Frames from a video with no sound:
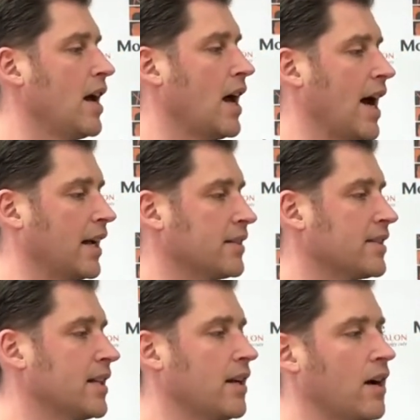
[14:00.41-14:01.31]
I can
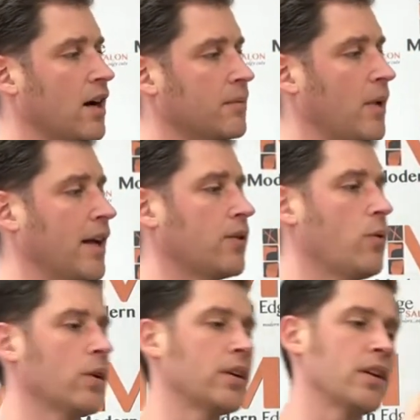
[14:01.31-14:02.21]
see on my
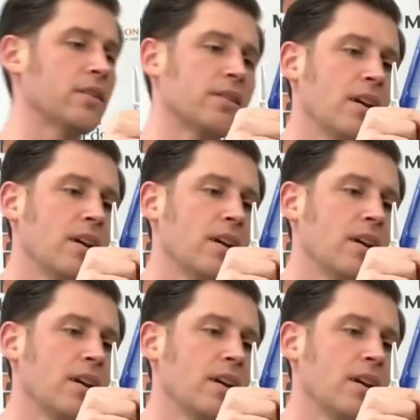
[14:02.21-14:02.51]
corners